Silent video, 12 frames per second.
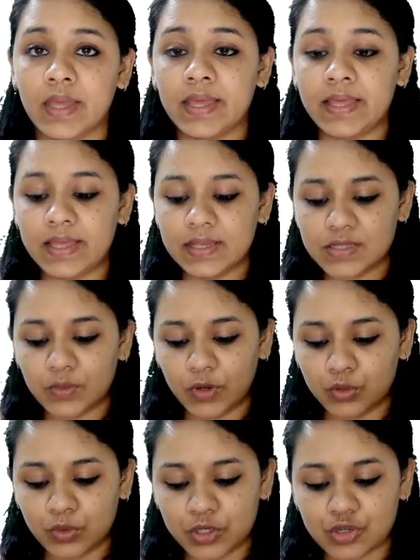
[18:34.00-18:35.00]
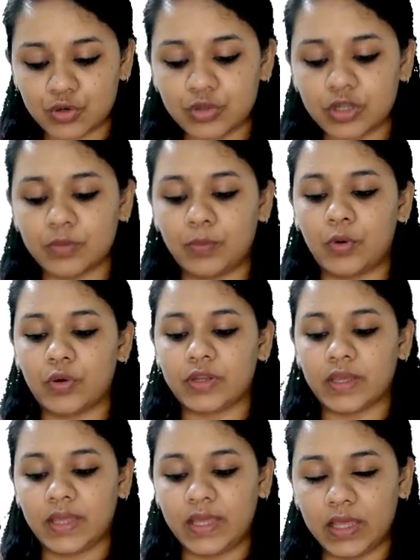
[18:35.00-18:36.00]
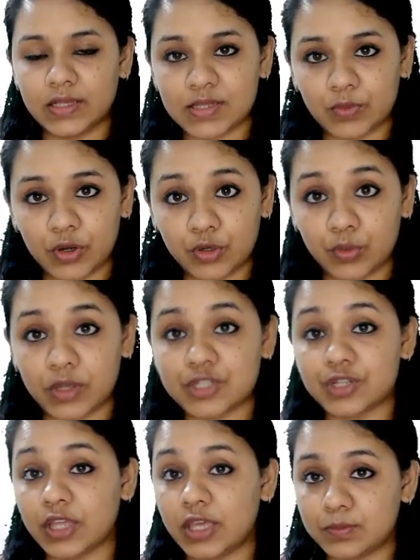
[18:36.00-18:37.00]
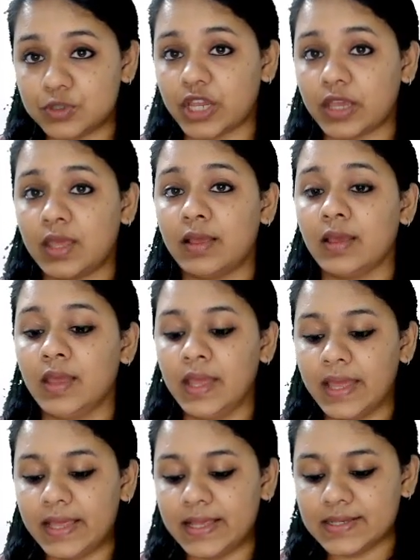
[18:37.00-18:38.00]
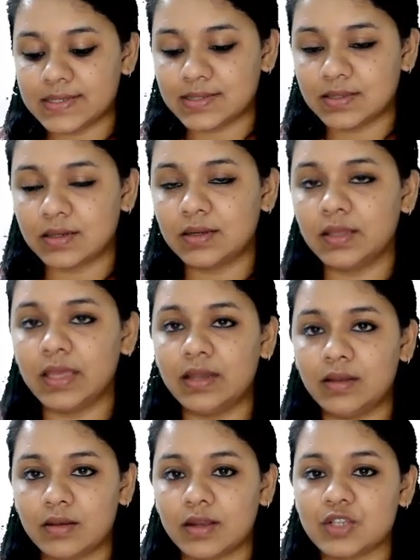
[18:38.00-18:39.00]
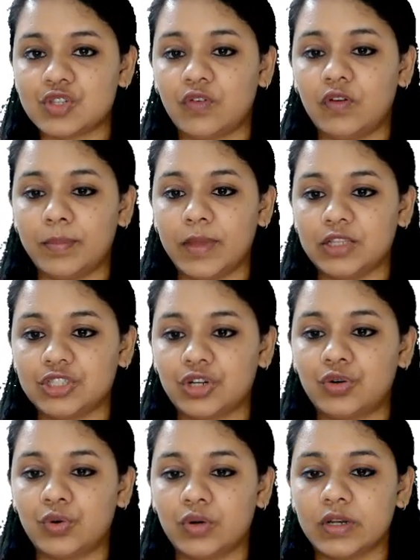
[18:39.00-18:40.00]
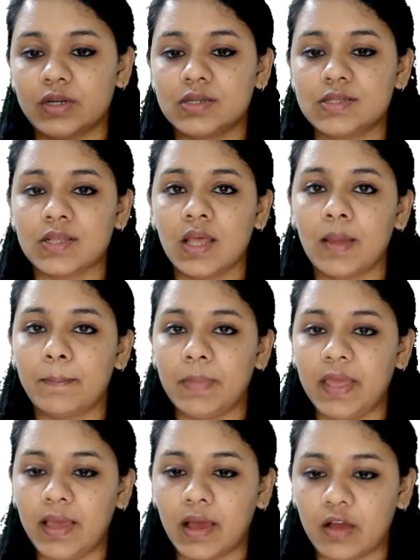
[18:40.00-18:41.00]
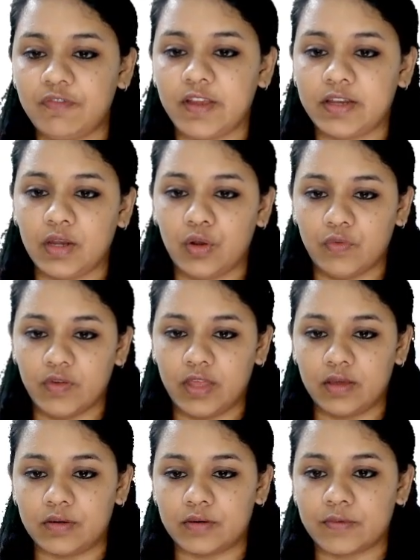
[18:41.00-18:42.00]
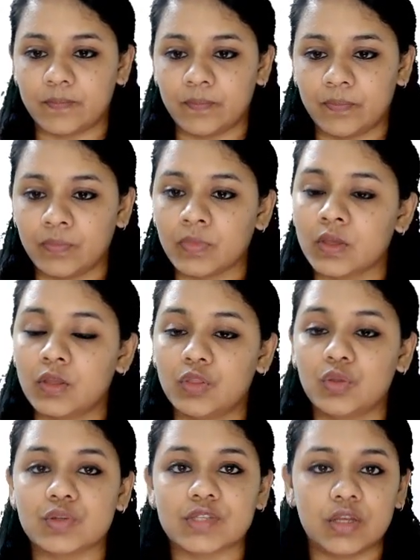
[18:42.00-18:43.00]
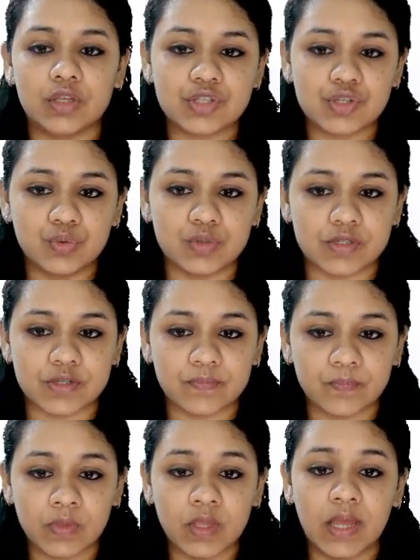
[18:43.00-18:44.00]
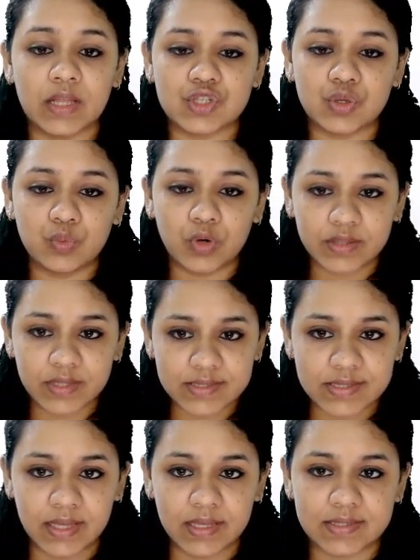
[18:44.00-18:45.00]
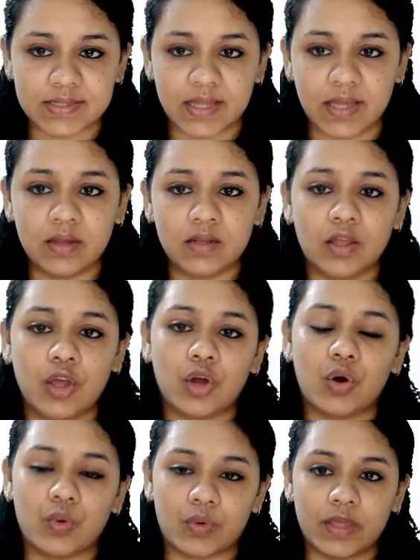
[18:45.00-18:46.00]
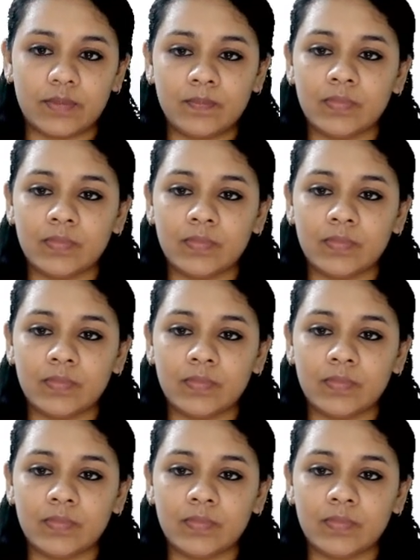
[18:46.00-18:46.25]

He's the one who has to do the reporting. He's the one who has to keep checking. Is the interest of debenture holders being affected over here? Those are his rules. And so what they're saying is that, okay,